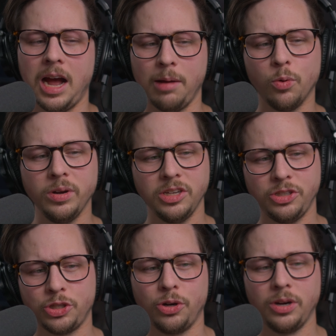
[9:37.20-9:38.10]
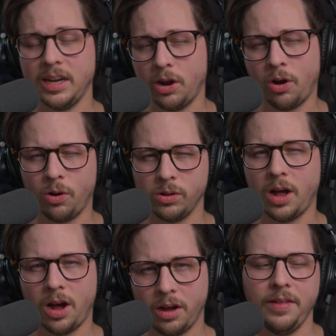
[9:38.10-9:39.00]
I'm going to turn it all
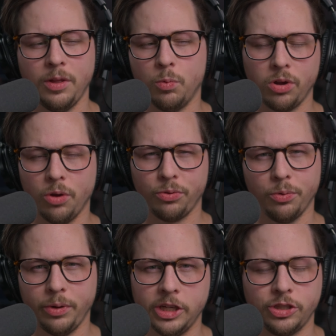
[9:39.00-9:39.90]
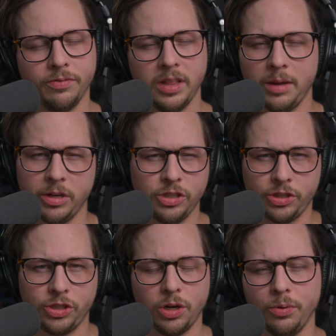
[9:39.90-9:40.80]
off, and then we'll go through each of them and just
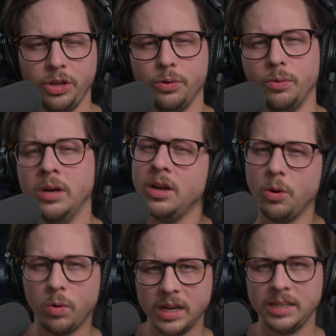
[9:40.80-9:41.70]
show you what it